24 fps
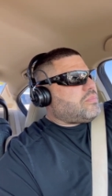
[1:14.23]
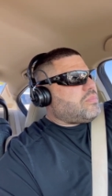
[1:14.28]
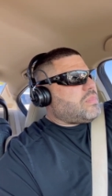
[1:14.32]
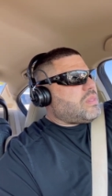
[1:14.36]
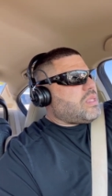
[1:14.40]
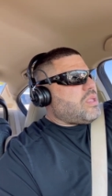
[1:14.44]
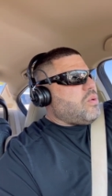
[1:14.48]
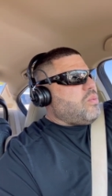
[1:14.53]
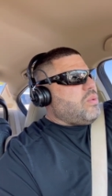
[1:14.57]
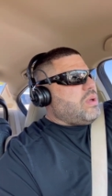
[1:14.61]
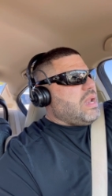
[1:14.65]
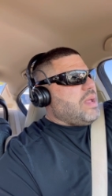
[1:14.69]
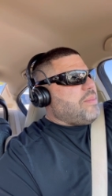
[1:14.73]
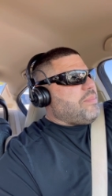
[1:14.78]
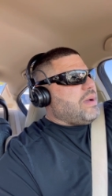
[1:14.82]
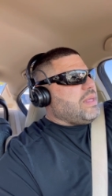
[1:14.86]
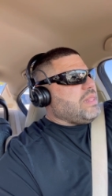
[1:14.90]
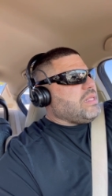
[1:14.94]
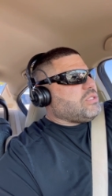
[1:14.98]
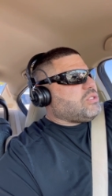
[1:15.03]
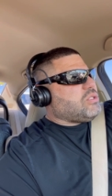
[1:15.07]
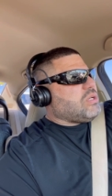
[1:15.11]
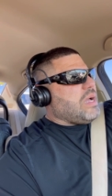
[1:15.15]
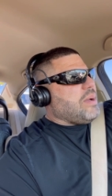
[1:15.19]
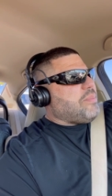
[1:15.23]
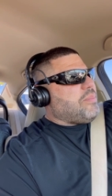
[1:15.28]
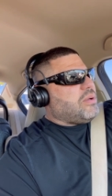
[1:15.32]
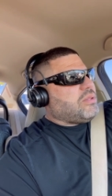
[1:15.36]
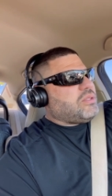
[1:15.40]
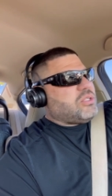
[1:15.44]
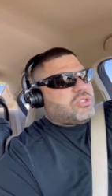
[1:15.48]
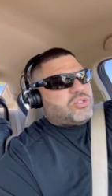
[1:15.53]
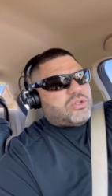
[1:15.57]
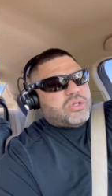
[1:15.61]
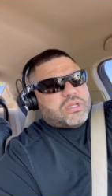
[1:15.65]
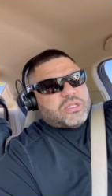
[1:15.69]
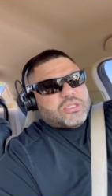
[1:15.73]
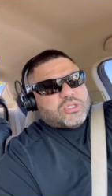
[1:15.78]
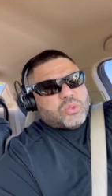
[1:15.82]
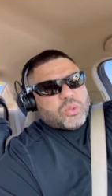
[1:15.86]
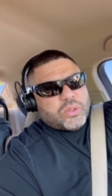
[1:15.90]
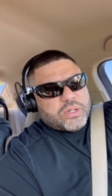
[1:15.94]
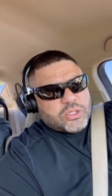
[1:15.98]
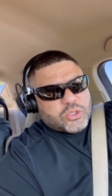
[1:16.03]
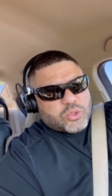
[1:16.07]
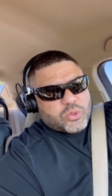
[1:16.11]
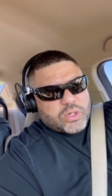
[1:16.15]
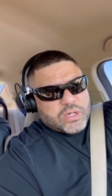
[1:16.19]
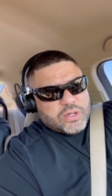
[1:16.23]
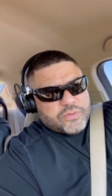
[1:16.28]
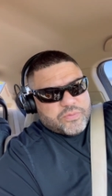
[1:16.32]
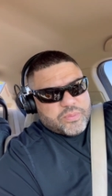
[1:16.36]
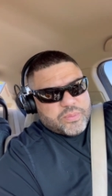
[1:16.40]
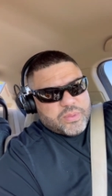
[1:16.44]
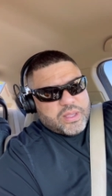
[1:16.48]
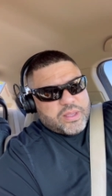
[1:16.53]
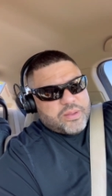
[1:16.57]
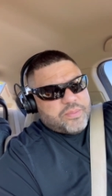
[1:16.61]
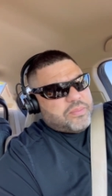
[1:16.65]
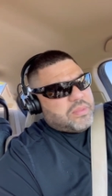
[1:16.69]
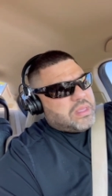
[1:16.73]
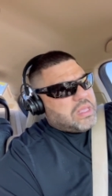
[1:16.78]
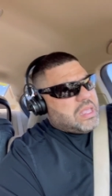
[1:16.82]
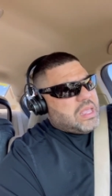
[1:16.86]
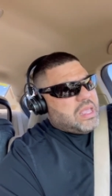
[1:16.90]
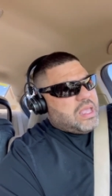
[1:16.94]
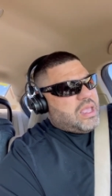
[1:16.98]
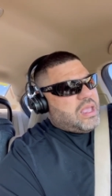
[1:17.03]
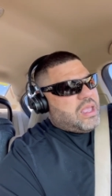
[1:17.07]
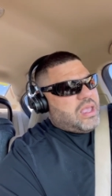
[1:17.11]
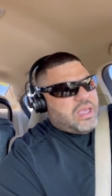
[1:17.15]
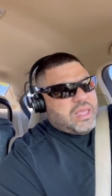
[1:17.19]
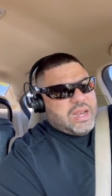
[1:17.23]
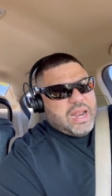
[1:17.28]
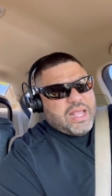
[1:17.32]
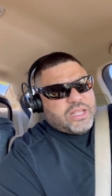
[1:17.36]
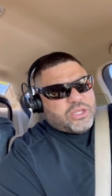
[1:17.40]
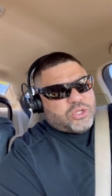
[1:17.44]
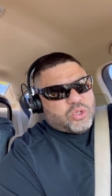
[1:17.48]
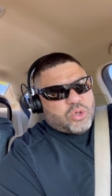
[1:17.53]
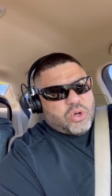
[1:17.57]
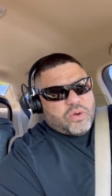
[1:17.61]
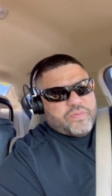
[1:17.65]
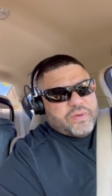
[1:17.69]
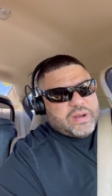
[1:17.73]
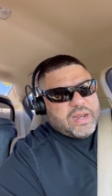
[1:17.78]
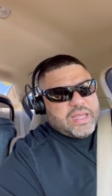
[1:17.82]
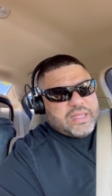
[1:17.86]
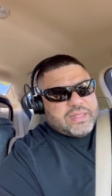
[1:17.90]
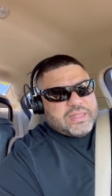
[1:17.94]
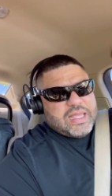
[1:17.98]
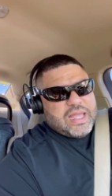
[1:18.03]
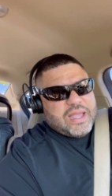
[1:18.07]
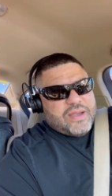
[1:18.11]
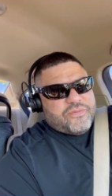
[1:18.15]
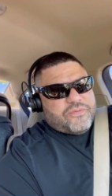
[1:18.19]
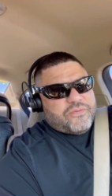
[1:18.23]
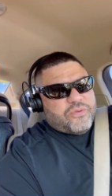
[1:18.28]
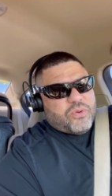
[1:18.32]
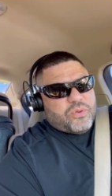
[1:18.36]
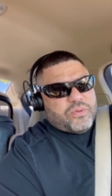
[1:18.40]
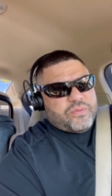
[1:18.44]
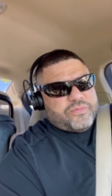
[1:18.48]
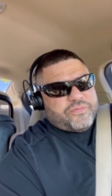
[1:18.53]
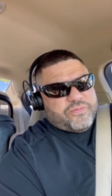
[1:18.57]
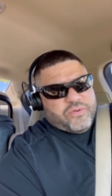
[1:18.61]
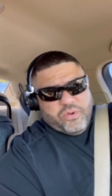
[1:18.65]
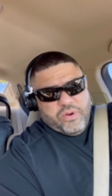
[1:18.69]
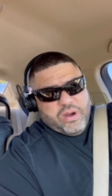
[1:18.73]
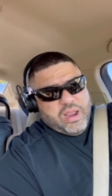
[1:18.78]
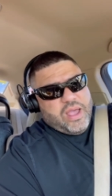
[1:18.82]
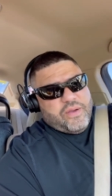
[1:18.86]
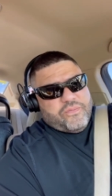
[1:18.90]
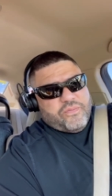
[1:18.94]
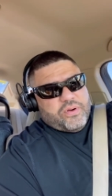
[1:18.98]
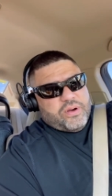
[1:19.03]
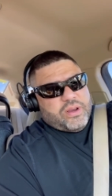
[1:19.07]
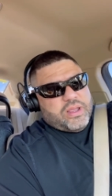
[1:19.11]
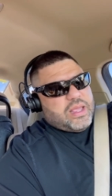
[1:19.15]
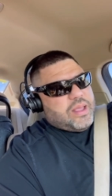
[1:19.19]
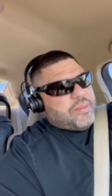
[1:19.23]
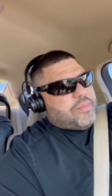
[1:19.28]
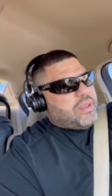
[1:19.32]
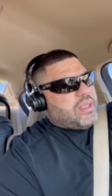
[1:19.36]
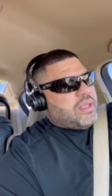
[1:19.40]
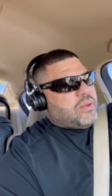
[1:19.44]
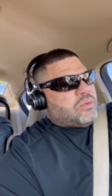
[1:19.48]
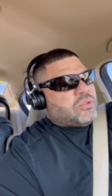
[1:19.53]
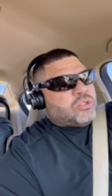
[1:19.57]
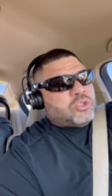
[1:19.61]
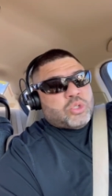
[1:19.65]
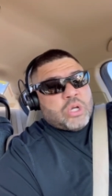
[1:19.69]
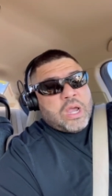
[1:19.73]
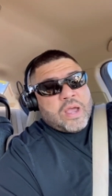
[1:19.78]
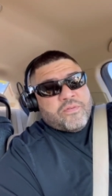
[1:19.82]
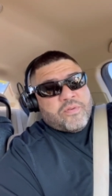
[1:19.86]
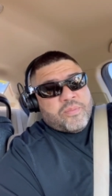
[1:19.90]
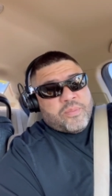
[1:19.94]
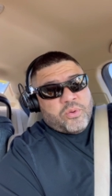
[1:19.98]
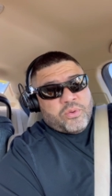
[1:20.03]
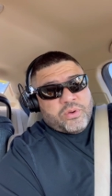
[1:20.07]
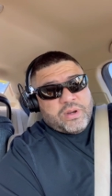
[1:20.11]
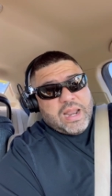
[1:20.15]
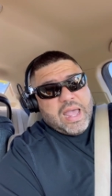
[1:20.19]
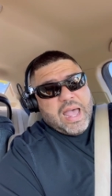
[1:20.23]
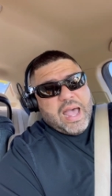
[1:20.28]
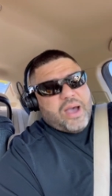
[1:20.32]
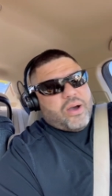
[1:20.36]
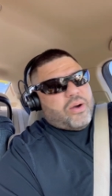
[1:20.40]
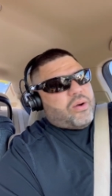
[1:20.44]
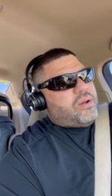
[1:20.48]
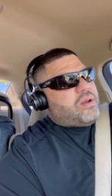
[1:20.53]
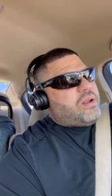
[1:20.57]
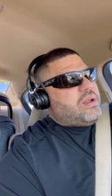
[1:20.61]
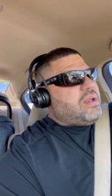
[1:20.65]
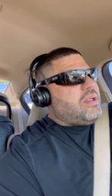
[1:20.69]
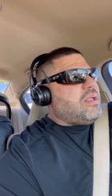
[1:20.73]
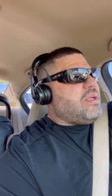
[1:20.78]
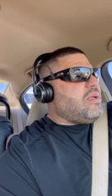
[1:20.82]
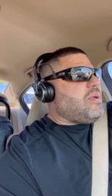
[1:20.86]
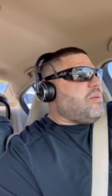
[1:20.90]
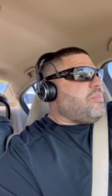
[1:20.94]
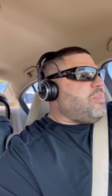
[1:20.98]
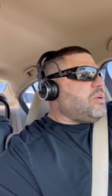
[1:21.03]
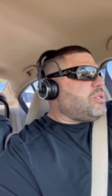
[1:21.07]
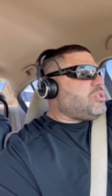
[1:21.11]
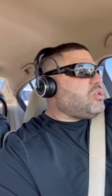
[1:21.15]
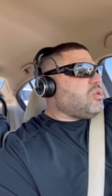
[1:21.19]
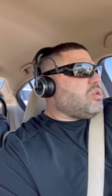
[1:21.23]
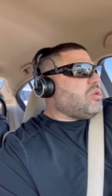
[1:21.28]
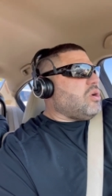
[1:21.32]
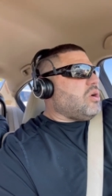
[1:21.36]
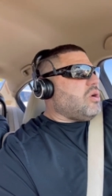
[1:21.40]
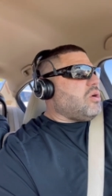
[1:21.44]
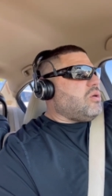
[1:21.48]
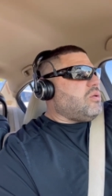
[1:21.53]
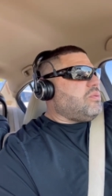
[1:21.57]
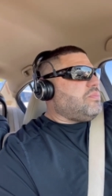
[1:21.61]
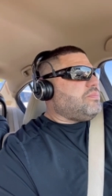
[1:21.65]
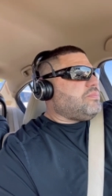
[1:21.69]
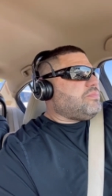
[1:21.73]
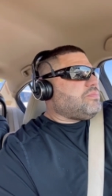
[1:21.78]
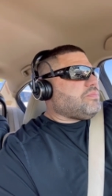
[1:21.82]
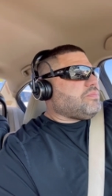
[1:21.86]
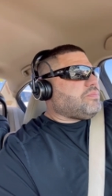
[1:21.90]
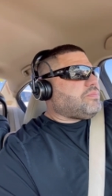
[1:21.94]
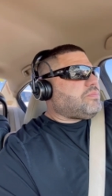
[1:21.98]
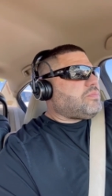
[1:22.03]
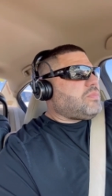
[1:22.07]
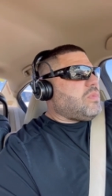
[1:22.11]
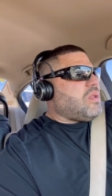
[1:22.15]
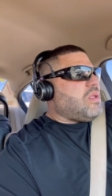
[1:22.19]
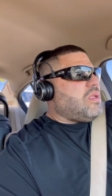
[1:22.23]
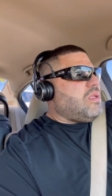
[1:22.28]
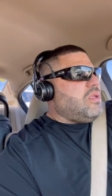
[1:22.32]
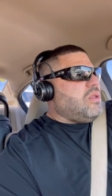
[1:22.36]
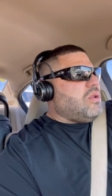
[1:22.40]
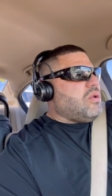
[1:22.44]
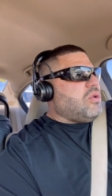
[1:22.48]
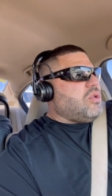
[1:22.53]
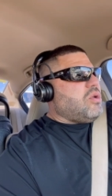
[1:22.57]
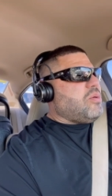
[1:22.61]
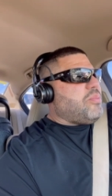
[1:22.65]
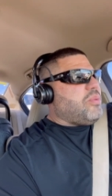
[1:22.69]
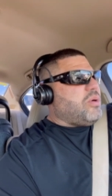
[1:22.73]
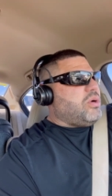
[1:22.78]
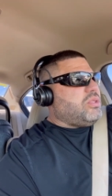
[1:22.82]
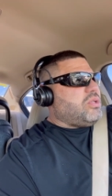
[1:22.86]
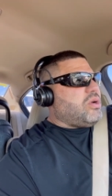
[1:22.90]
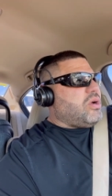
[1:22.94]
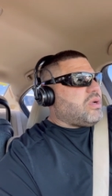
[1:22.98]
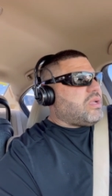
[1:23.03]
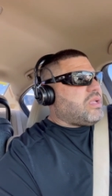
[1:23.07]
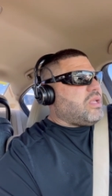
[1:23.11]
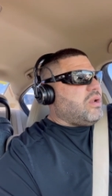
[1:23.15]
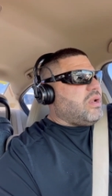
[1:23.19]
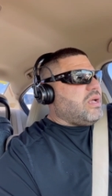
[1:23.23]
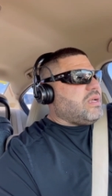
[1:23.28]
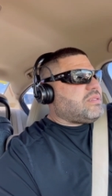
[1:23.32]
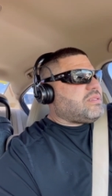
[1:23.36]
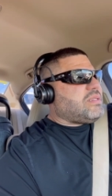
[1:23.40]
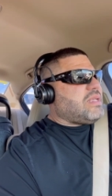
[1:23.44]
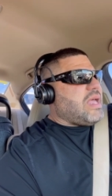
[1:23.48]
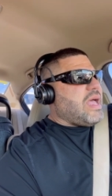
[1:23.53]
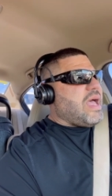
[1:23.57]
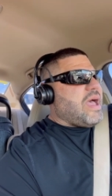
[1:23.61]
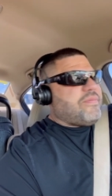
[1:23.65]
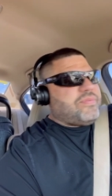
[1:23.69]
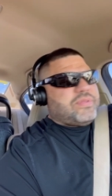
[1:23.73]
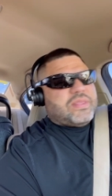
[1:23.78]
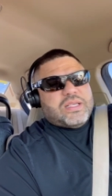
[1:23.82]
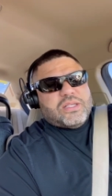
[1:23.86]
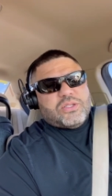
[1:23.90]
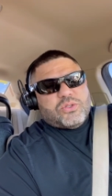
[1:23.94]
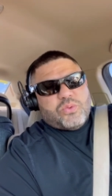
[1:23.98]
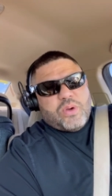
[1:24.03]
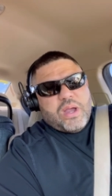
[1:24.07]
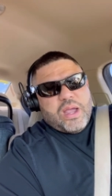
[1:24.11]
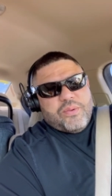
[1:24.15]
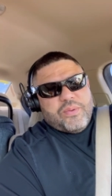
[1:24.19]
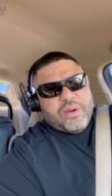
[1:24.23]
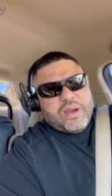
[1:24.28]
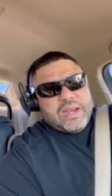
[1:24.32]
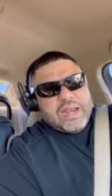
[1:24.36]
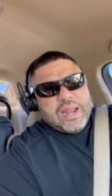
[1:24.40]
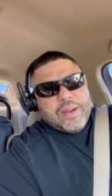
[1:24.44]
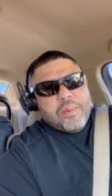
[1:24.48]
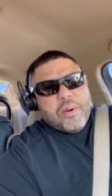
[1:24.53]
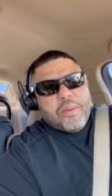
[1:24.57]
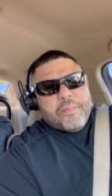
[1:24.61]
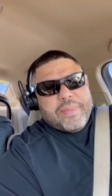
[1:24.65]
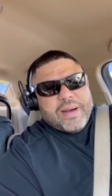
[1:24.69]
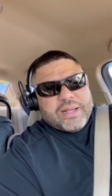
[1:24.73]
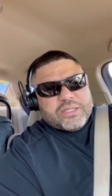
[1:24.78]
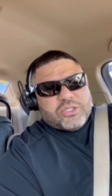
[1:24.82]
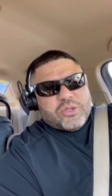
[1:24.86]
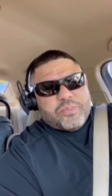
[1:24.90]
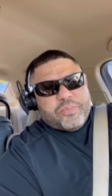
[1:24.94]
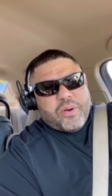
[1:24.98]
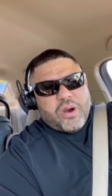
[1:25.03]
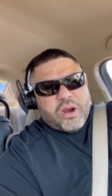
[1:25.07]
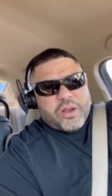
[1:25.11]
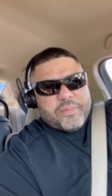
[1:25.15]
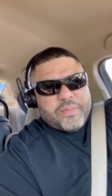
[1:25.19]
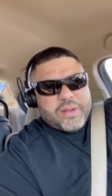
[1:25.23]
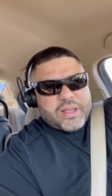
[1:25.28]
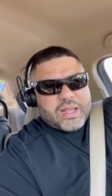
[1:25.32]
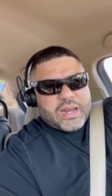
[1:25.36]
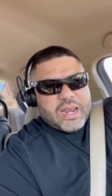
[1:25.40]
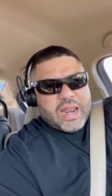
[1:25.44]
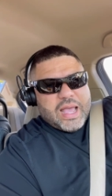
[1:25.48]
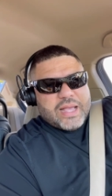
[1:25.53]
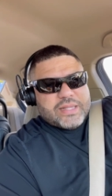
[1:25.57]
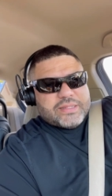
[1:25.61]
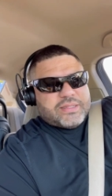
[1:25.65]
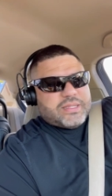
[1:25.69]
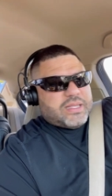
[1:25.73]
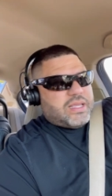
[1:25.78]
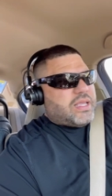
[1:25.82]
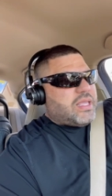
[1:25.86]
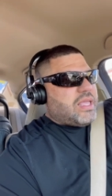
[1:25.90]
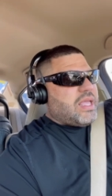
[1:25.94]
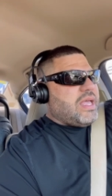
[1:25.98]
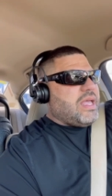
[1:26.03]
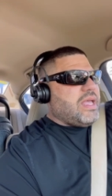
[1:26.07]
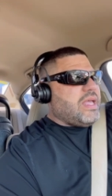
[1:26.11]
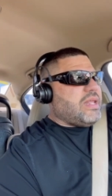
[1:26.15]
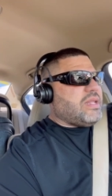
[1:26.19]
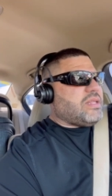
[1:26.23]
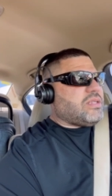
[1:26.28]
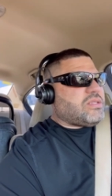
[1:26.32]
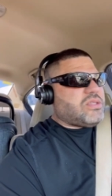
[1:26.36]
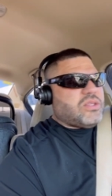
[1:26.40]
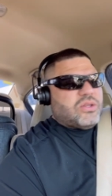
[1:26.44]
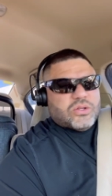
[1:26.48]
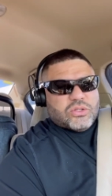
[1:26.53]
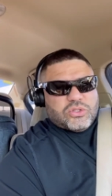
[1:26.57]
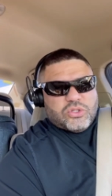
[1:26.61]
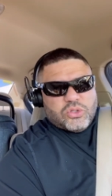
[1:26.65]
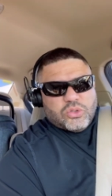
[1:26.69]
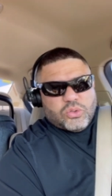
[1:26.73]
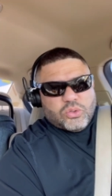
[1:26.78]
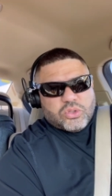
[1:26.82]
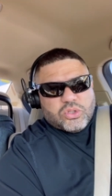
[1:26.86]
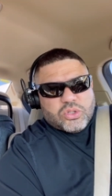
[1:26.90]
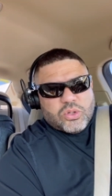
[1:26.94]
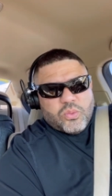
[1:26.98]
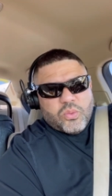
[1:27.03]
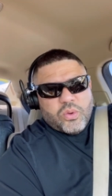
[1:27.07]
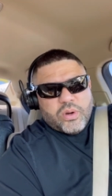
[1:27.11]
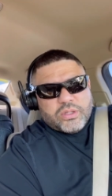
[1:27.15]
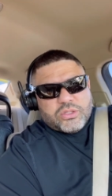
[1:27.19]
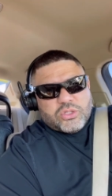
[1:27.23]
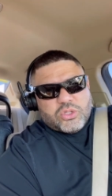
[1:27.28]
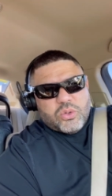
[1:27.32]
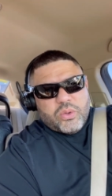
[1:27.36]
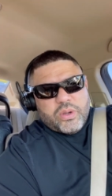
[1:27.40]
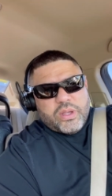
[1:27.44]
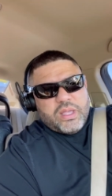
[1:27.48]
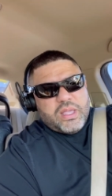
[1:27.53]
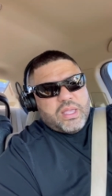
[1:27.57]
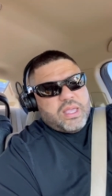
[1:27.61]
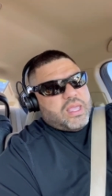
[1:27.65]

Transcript: When I bought the truck, I bought the truck in 2020 from him, and I drove it like that for forever. I mean, it was drivable now, but your boy Darkel likes to have things right now. I'm about to park my Classic and to do some work to it,